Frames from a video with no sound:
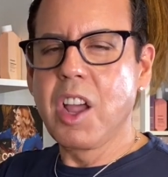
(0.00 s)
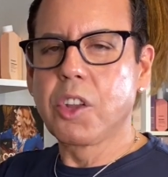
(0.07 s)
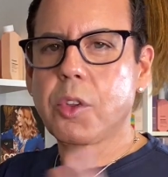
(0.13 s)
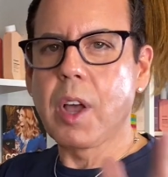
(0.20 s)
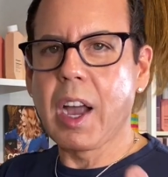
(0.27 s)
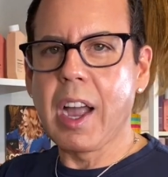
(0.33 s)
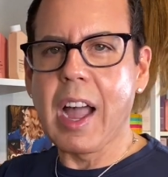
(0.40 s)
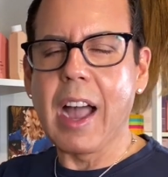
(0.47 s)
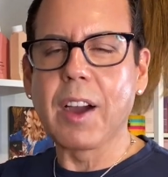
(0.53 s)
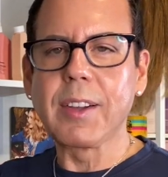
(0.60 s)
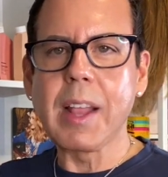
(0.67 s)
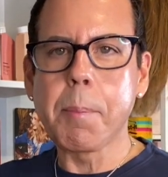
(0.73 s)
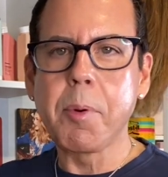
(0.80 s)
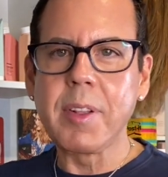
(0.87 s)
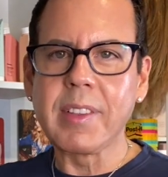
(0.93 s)
So I'm gonna
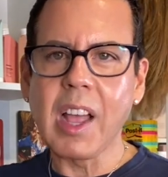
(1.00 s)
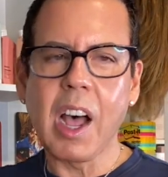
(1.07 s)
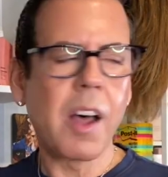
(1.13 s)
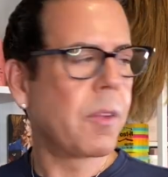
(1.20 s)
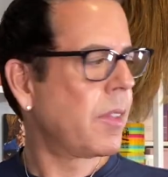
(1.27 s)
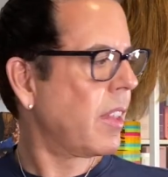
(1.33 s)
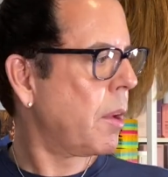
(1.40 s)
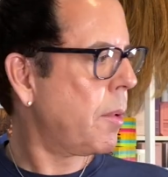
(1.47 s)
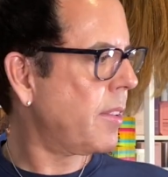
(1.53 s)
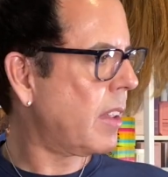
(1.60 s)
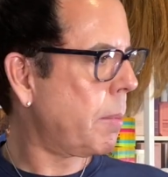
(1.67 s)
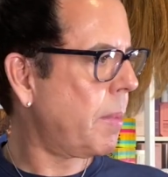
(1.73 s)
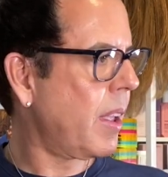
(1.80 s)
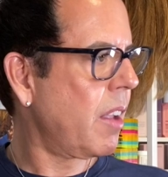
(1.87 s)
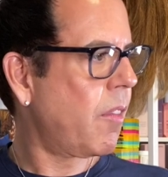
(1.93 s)
print out the
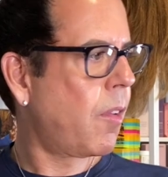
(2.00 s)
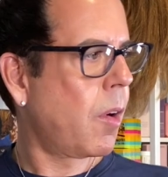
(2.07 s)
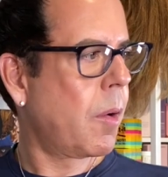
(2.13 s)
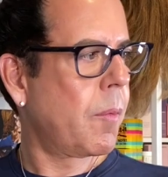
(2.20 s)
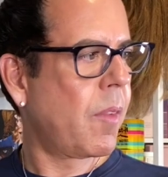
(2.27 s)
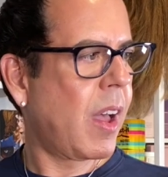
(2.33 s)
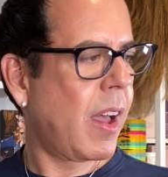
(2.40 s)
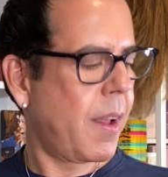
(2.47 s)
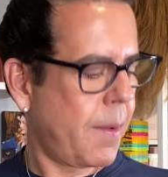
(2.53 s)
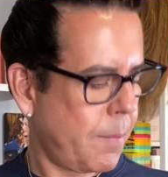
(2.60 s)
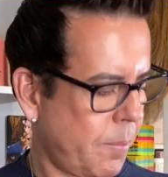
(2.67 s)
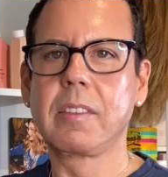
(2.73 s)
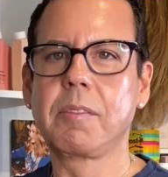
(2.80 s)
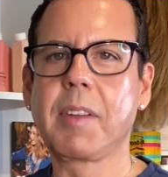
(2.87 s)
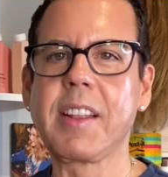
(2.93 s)
recipe from um,
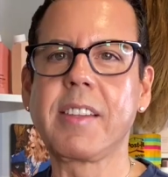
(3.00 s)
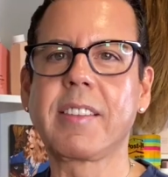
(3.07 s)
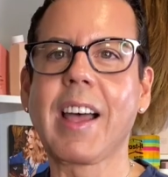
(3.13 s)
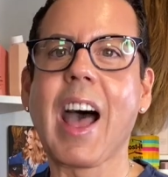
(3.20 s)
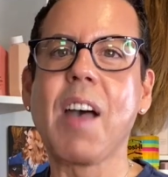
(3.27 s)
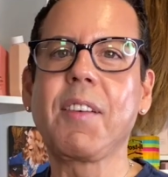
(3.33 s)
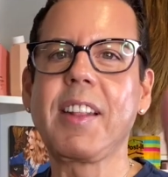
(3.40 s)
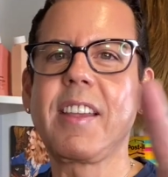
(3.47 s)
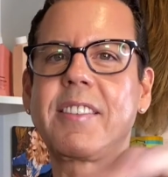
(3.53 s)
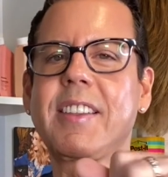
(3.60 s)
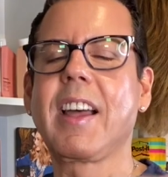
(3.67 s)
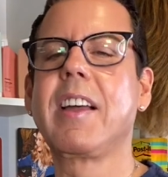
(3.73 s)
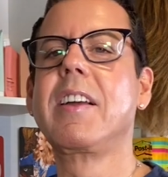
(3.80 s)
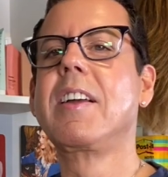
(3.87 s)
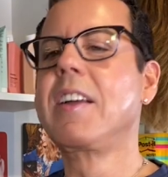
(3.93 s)
Vanessa. Hi,
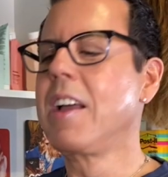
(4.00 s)
Vanessa.